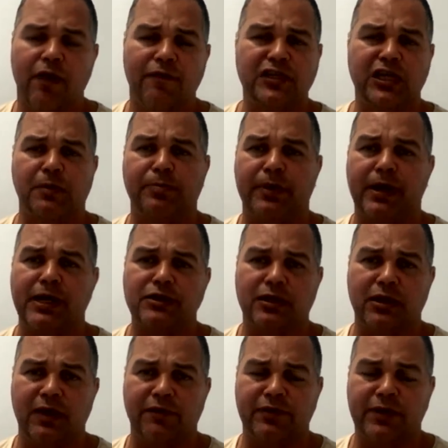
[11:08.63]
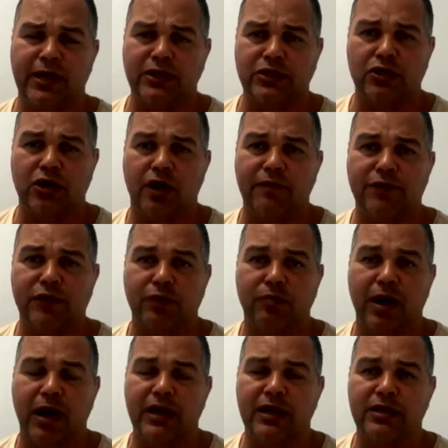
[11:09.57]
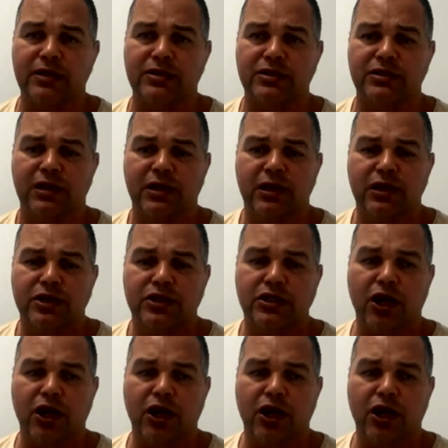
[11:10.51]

Obviously, he plays on the left hand side for the Raiders,